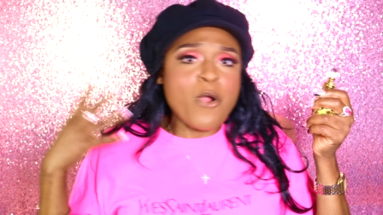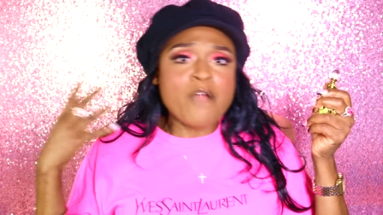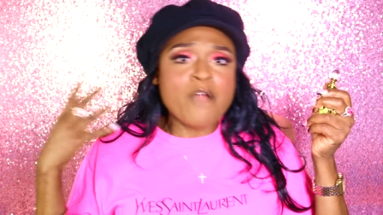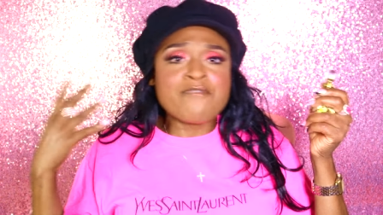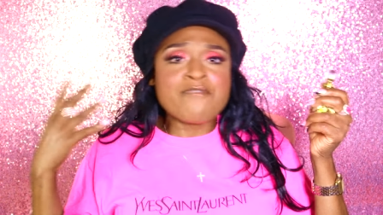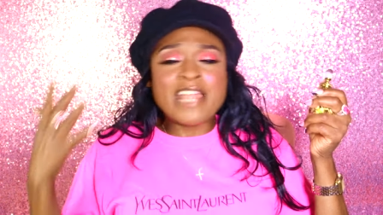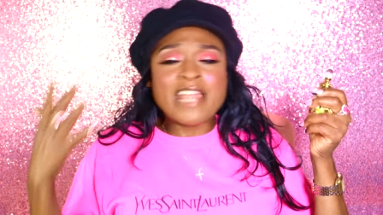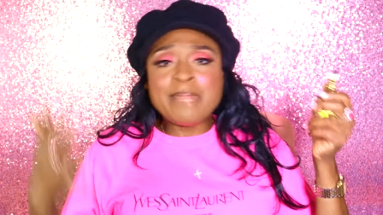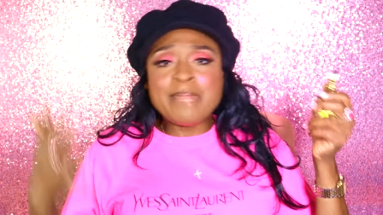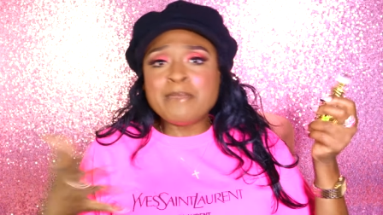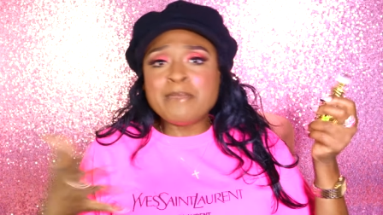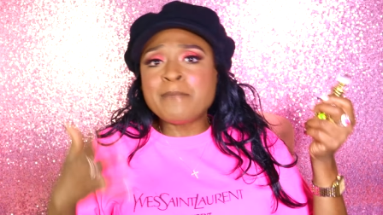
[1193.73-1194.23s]

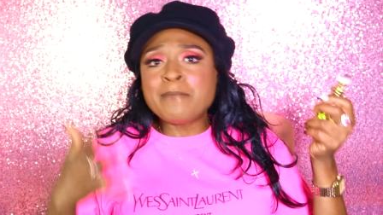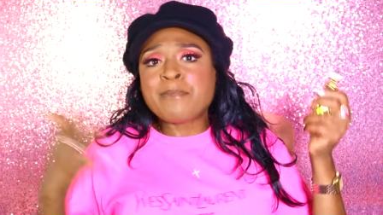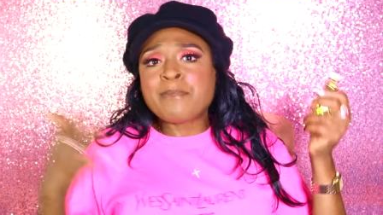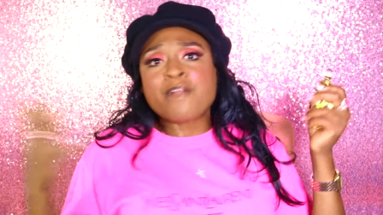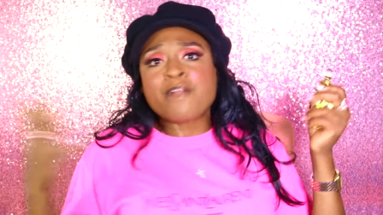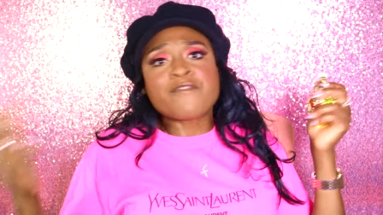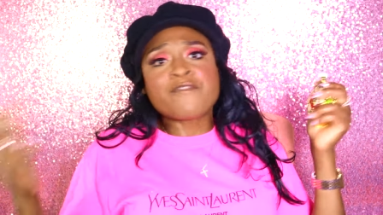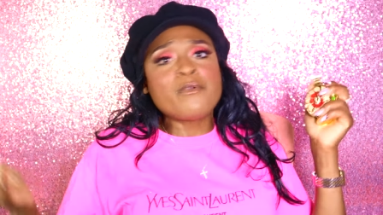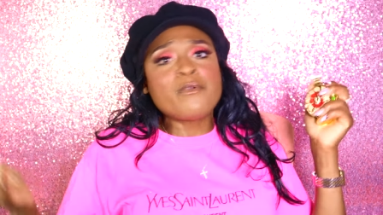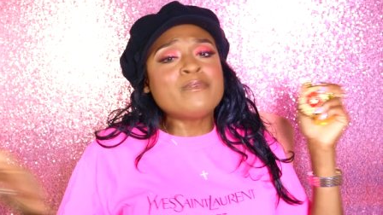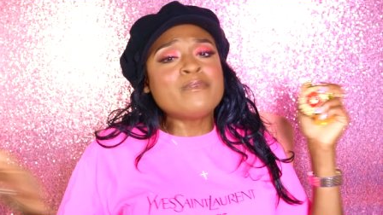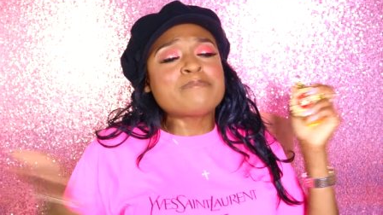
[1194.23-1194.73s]
Arabian
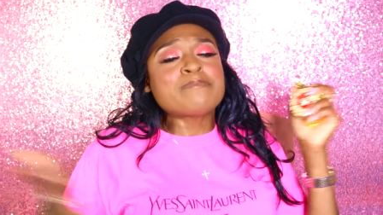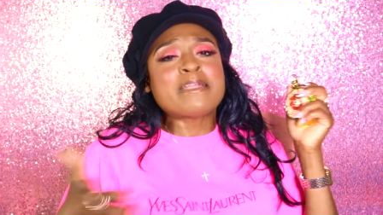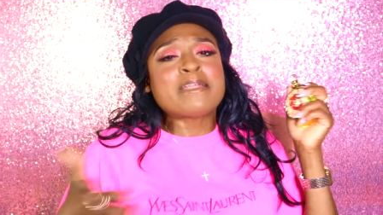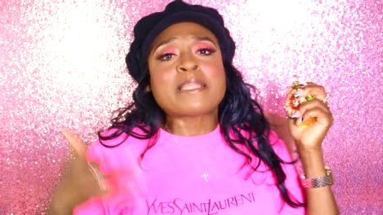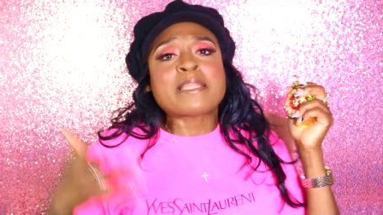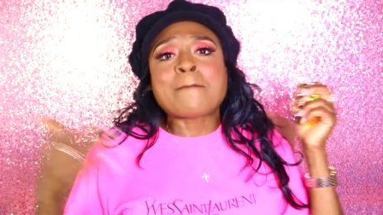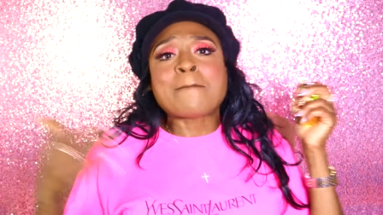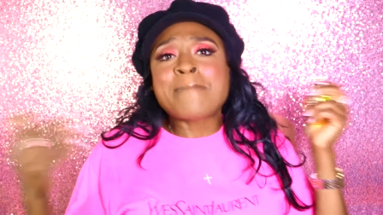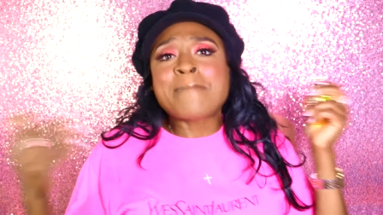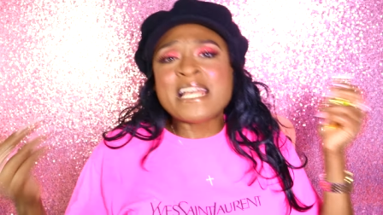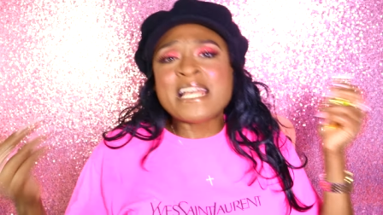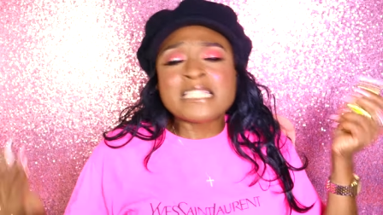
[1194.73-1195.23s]
perfumes make
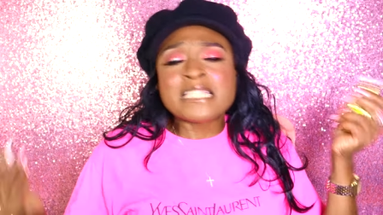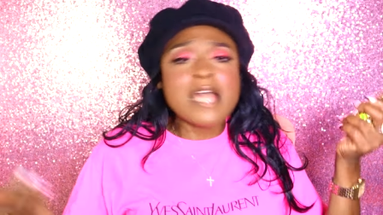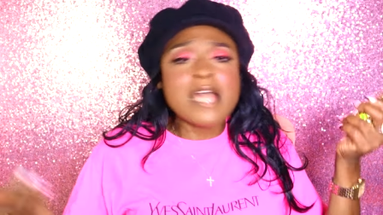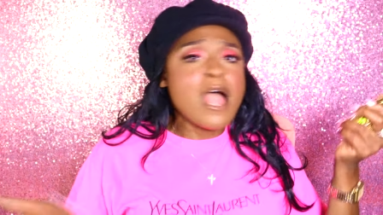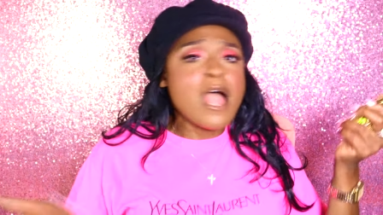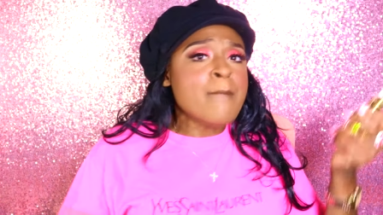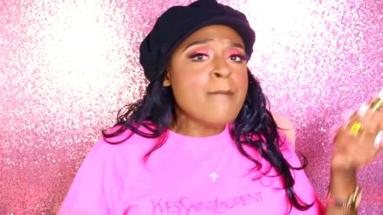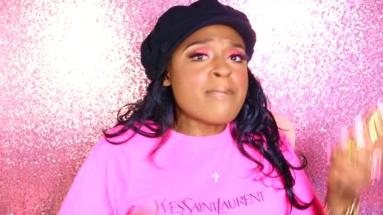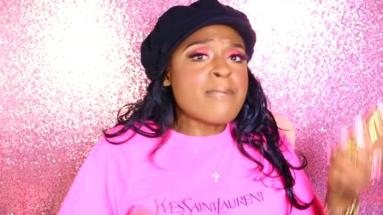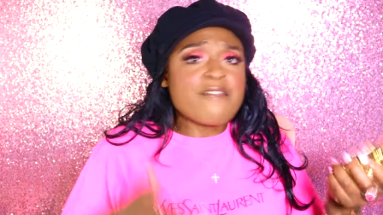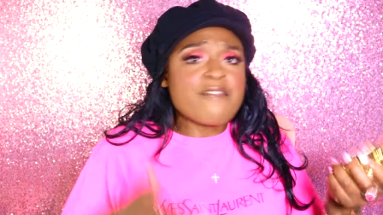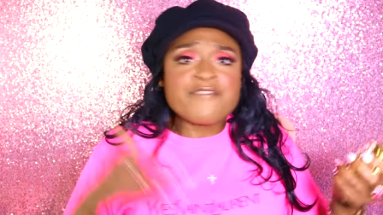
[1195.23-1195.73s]
the best
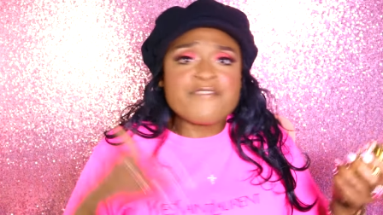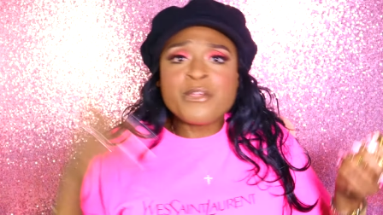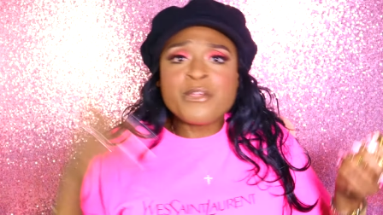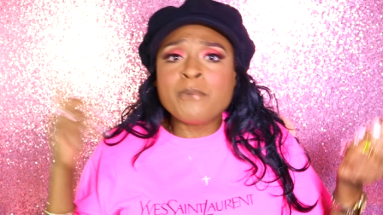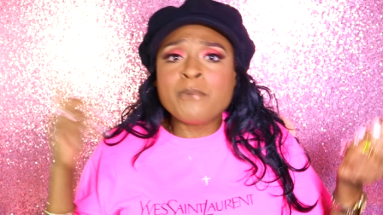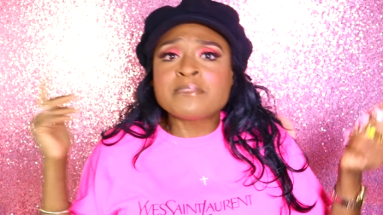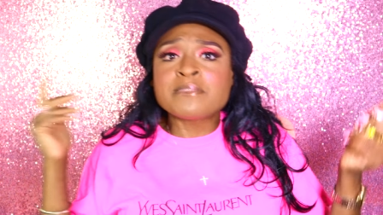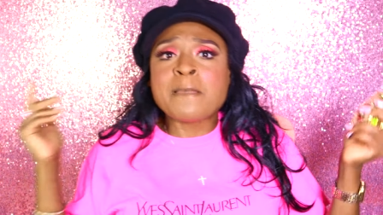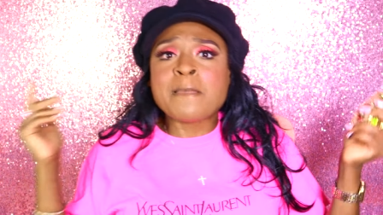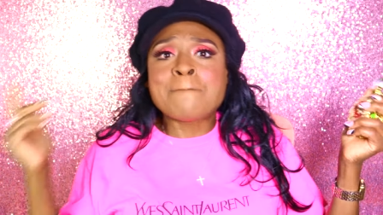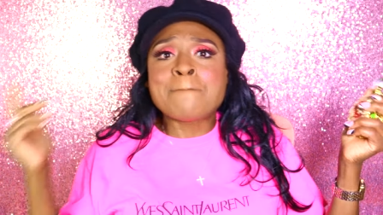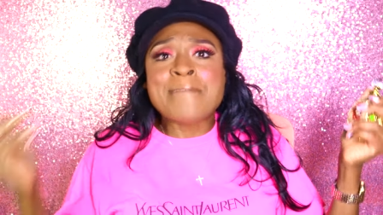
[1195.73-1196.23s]

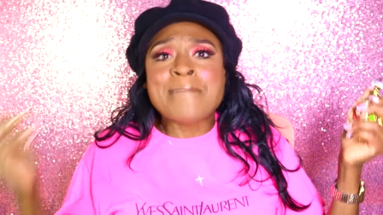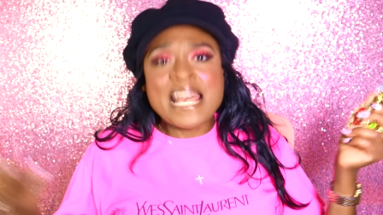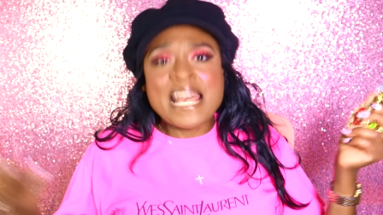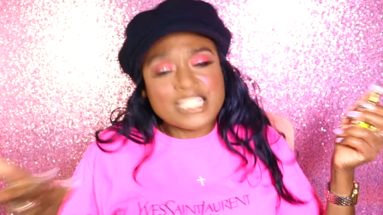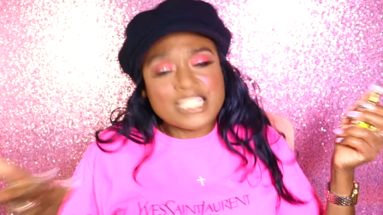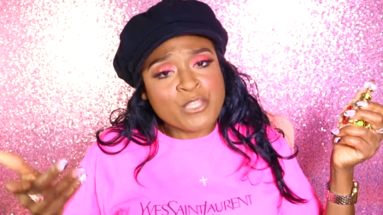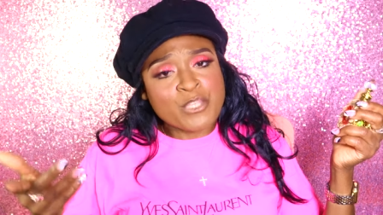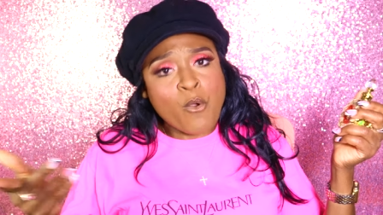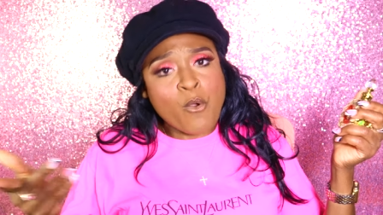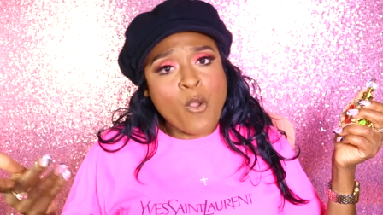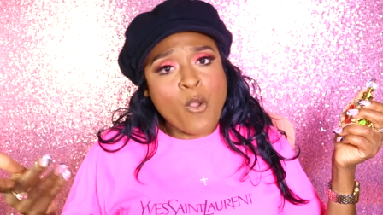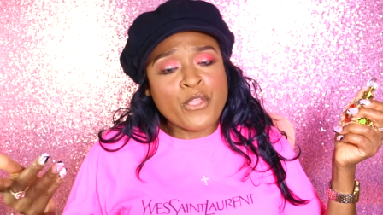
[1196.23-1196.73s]
perfumes, the
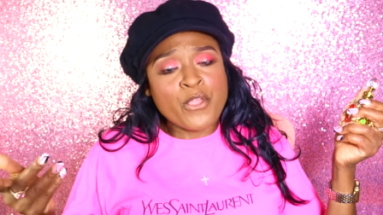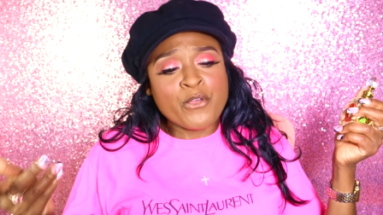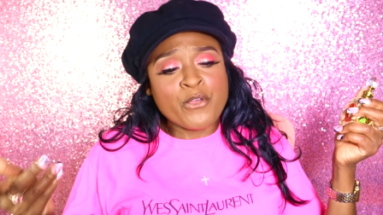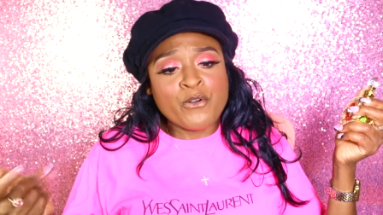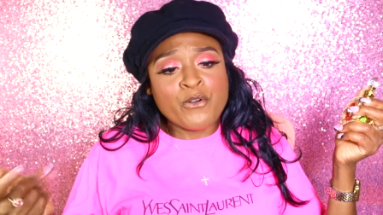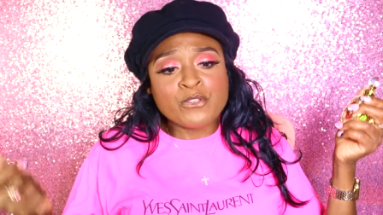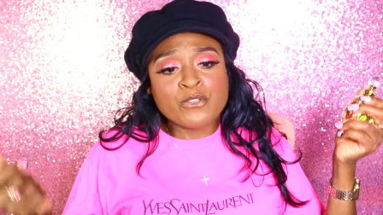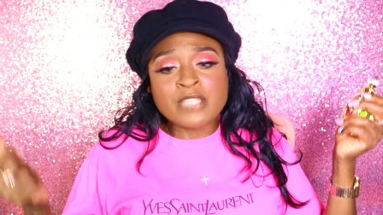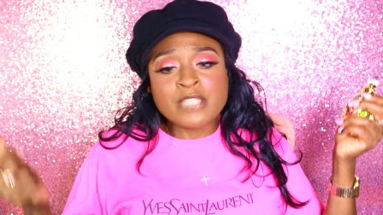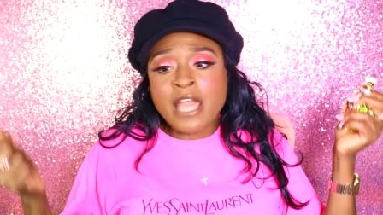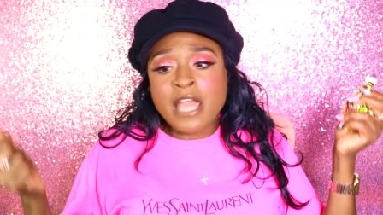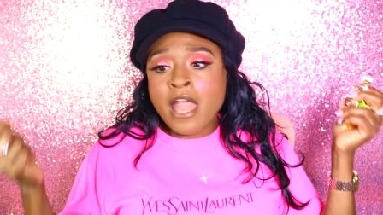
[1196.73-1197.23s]
best
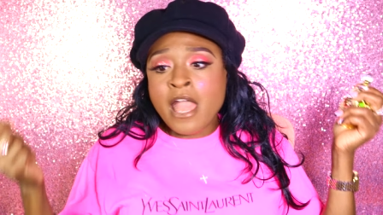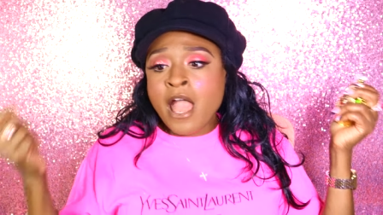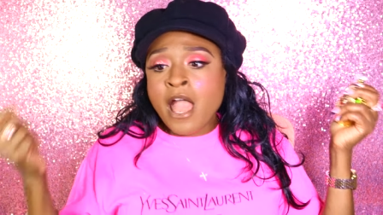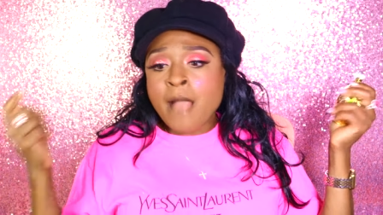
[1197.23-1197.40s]
oils.